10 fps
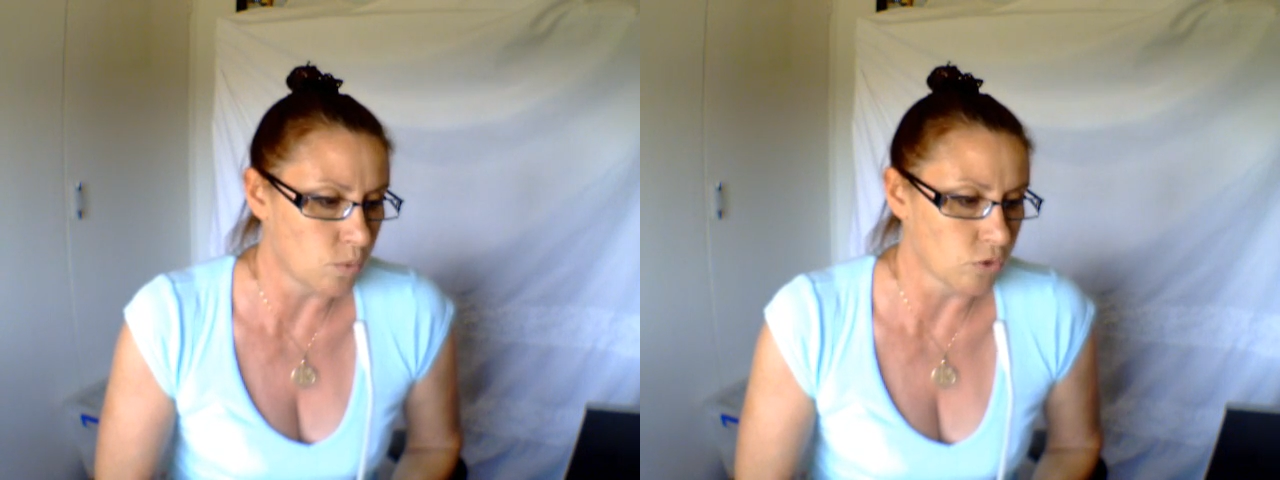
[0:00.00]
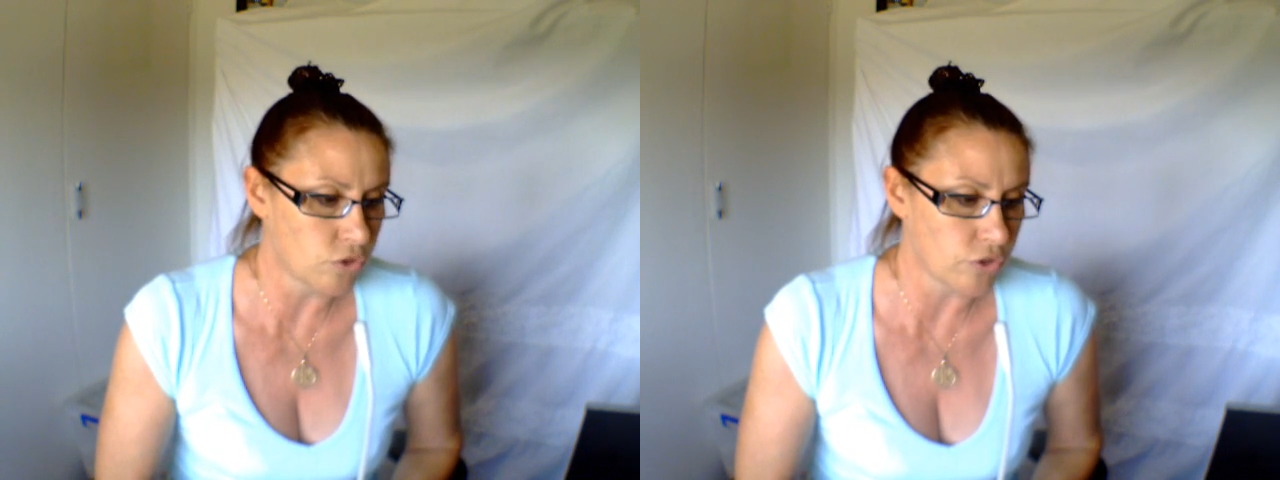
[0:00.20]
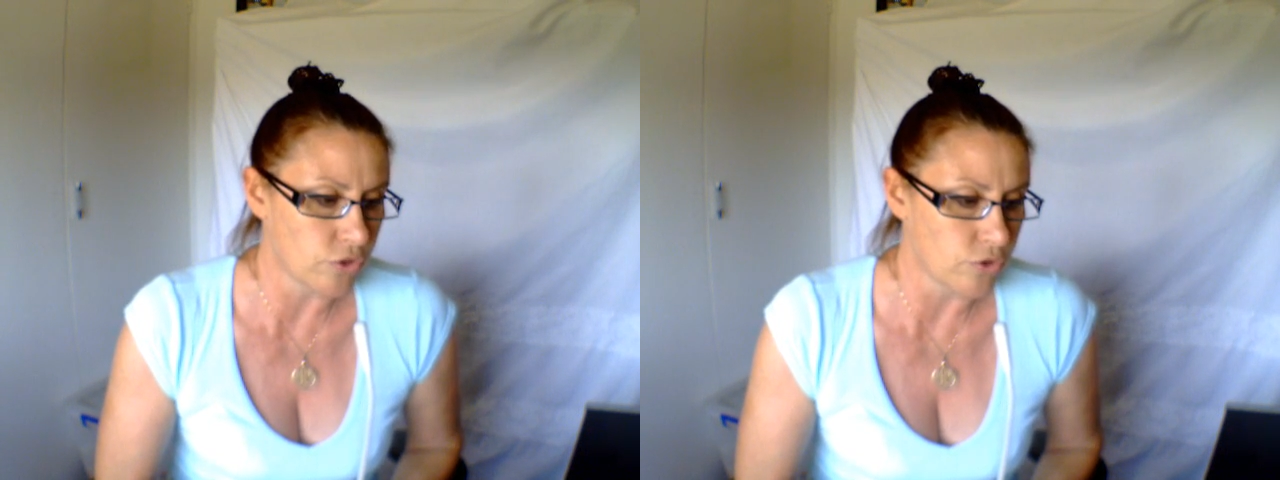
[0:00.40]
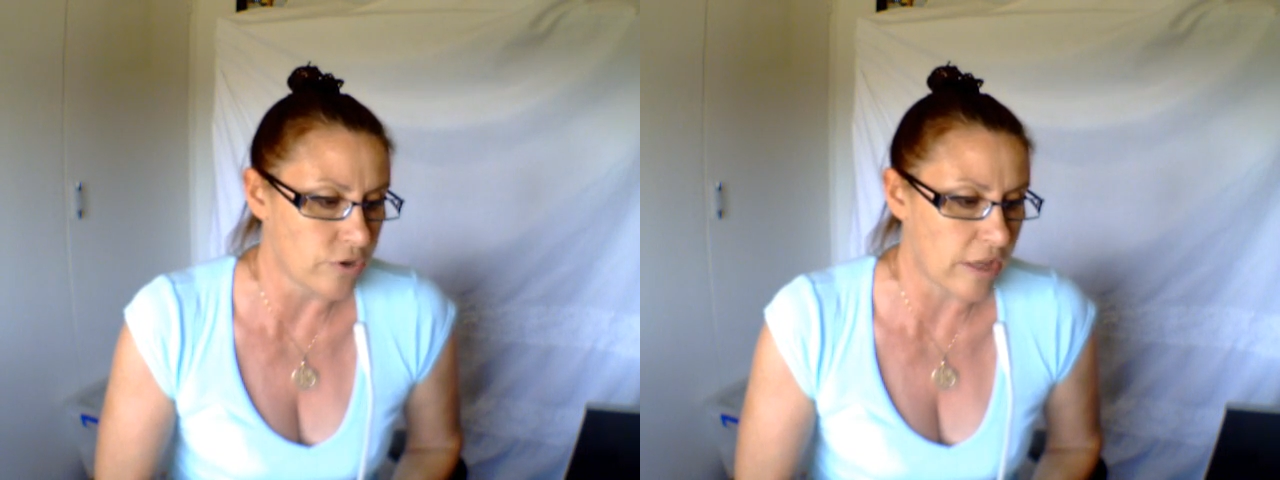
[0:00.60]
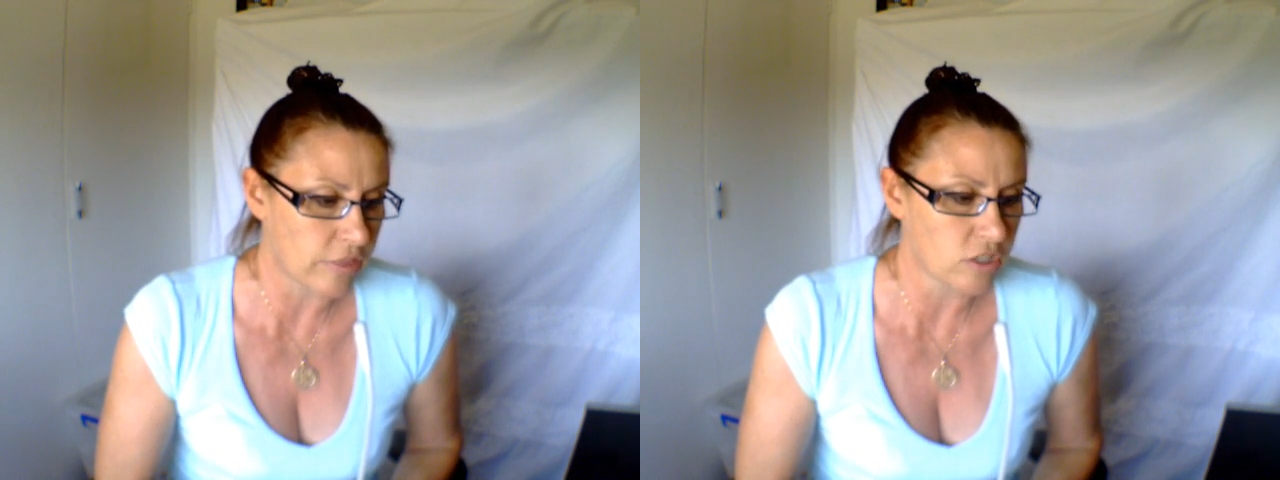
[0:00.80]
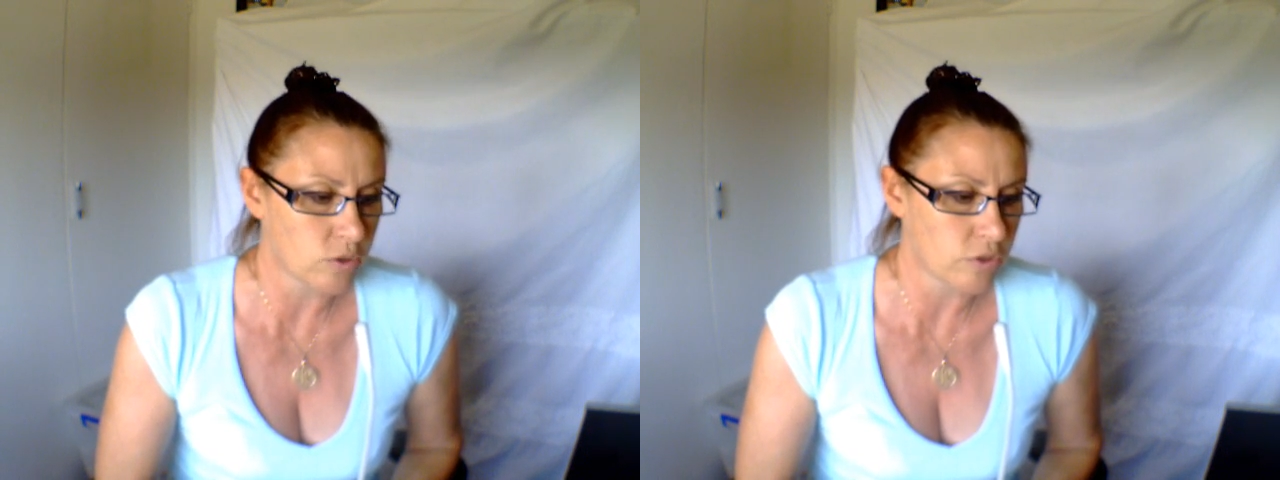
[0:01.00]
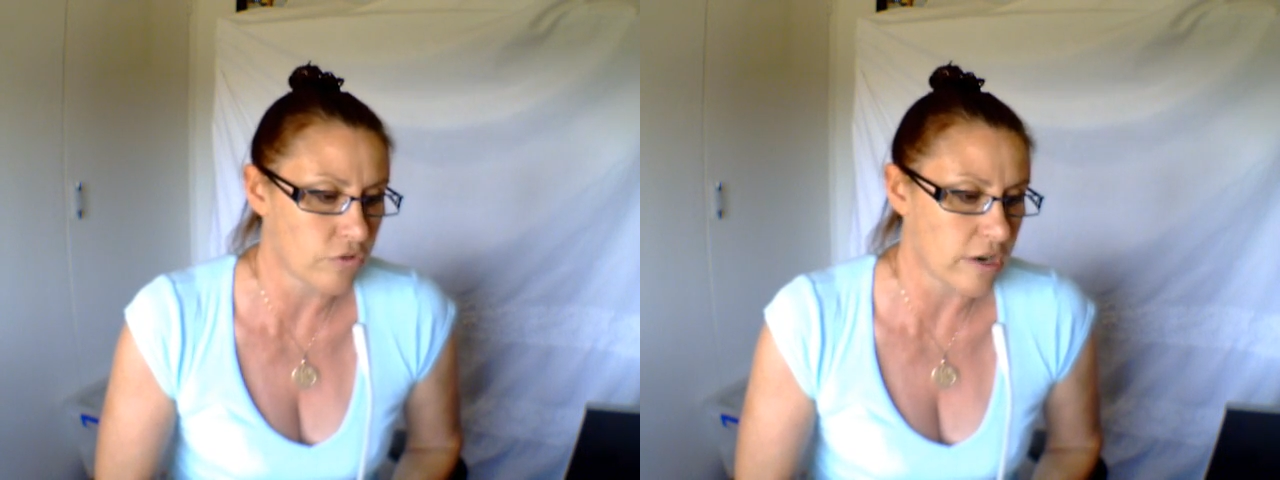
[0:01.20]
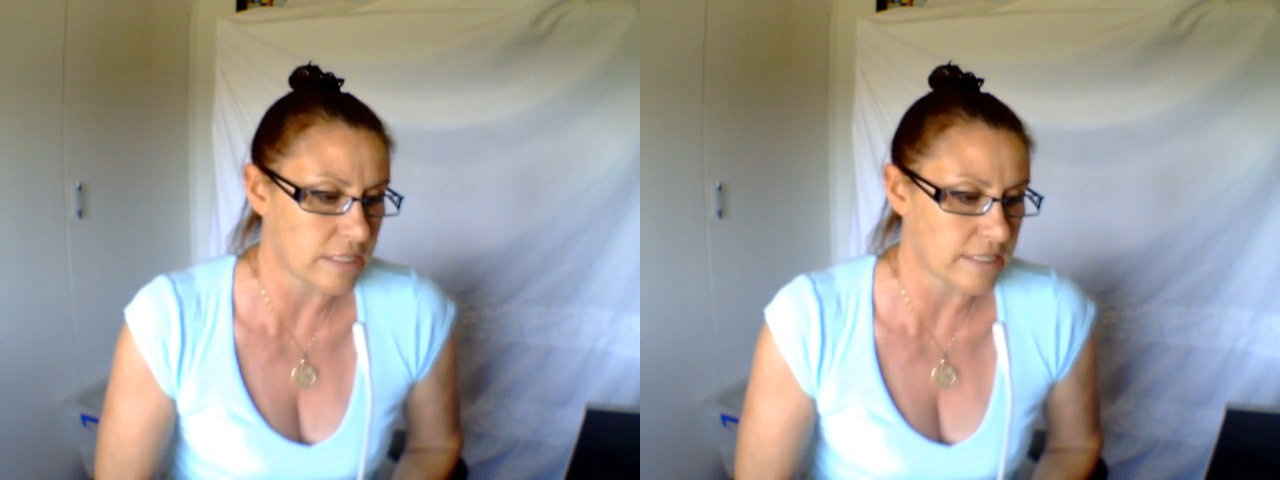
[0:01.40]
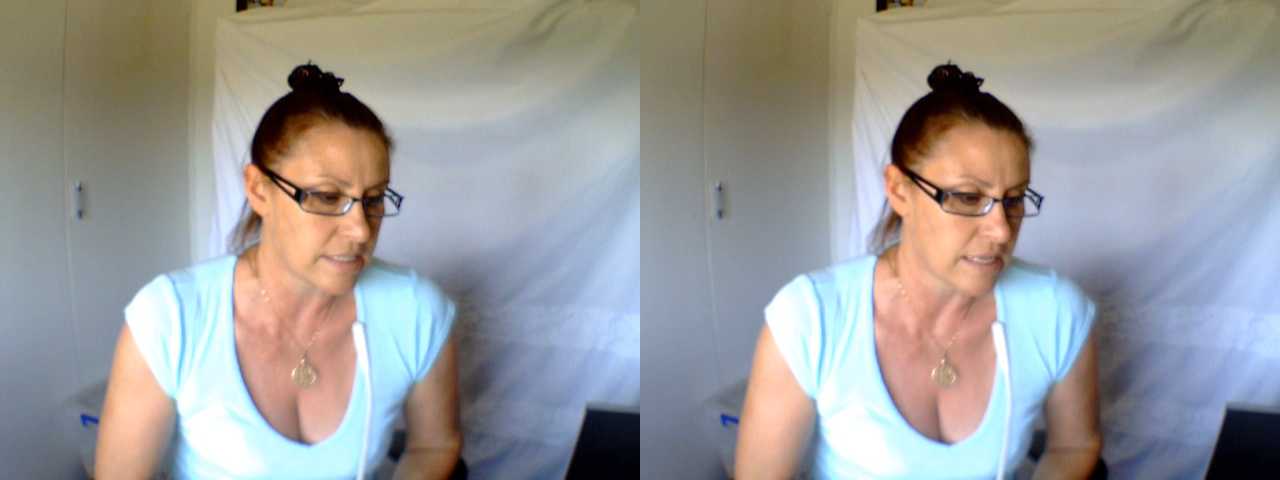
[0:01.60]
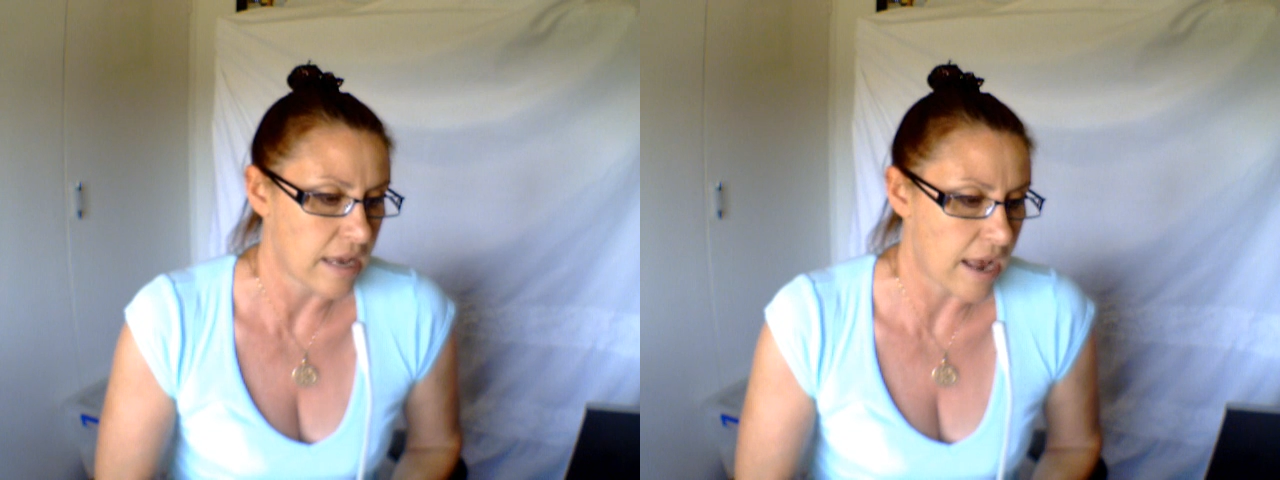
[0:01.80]
will do nothing to
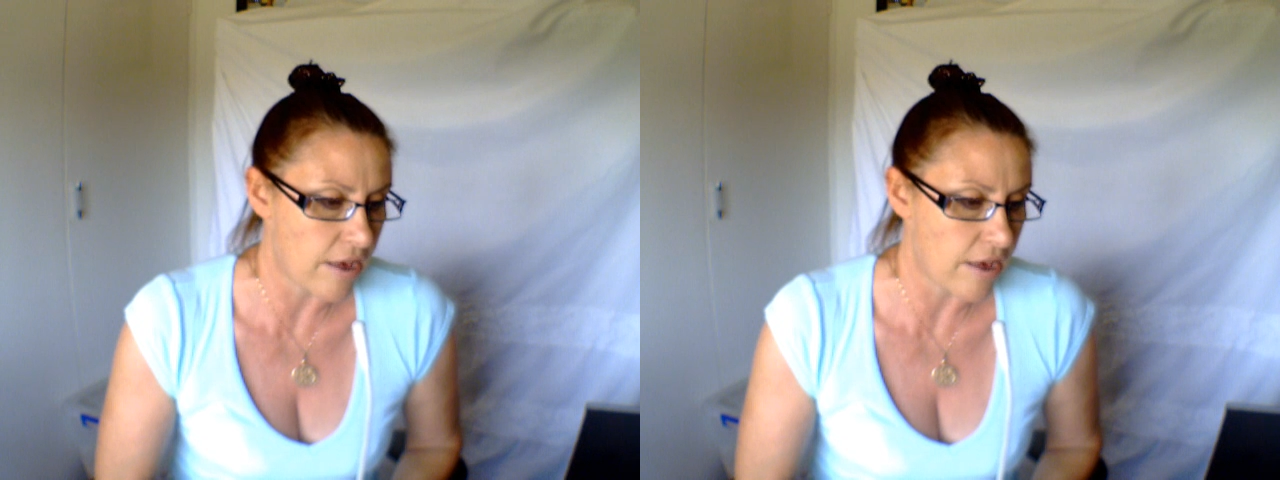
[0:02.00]
address